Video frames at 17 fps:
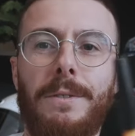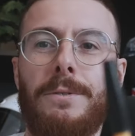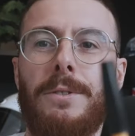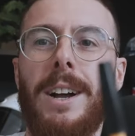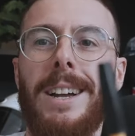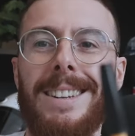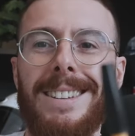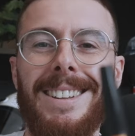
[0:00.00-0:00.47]
the
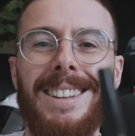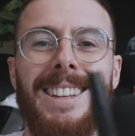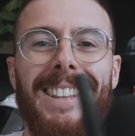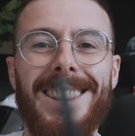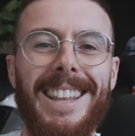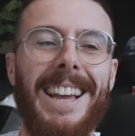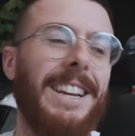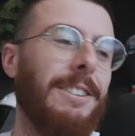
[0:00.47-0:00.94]
front
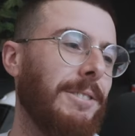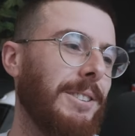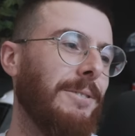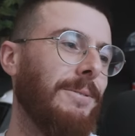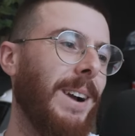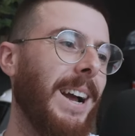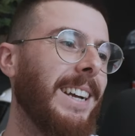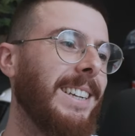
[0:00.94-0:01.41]
later in
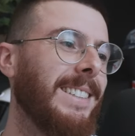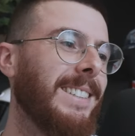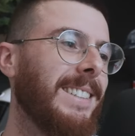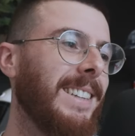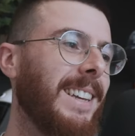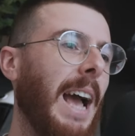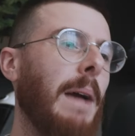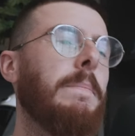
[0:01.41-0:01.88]
the race.